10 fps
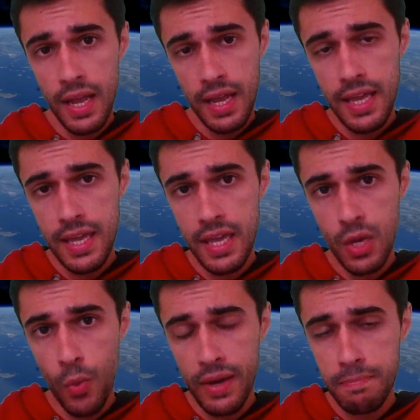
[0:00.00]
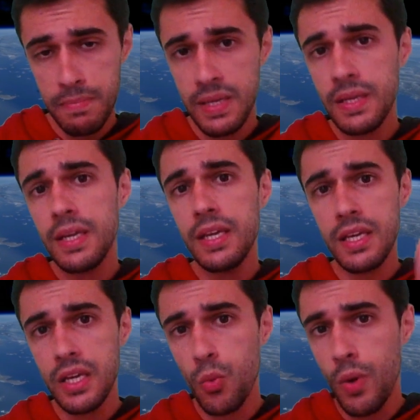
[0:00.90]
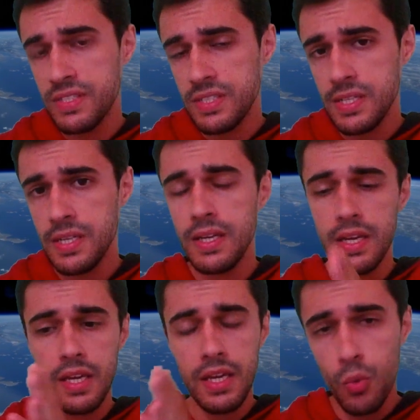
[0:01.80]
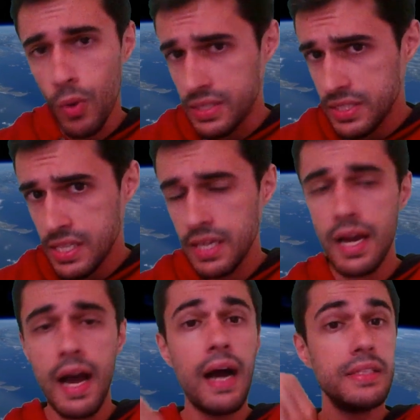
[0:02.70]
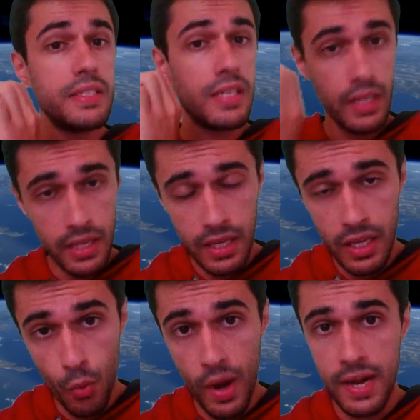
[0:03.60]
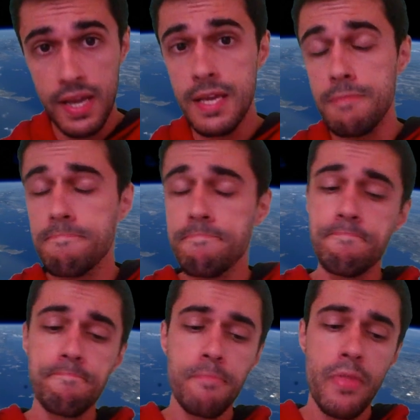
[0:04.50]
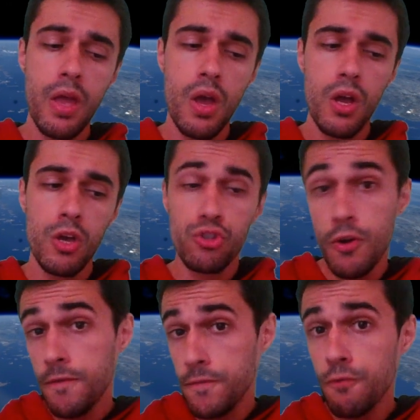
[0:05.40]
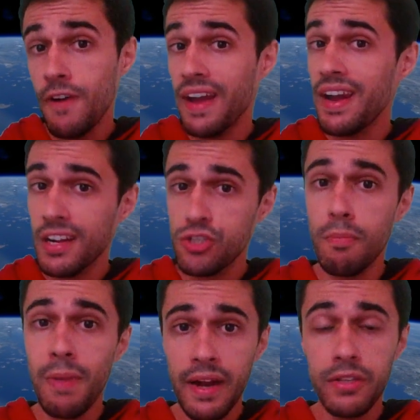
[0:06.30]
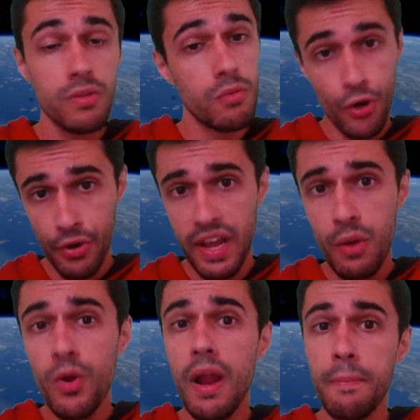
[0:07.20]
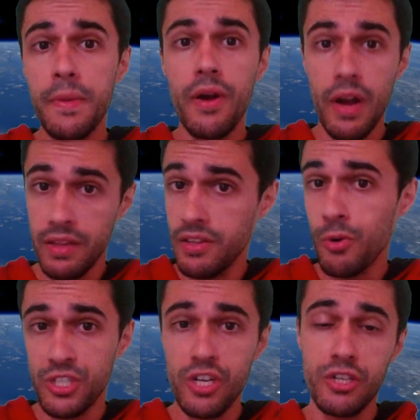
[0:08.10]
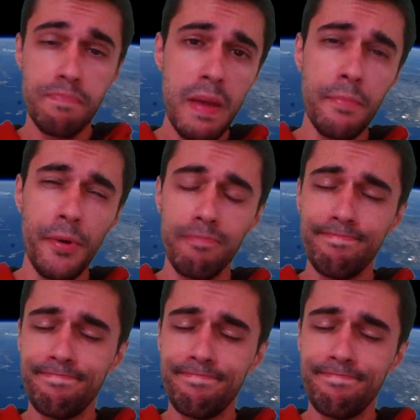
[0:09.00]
EE1b, EE1c, EE1d, and EE1e. So if you find an exoplanet, your name will appear in the research paper.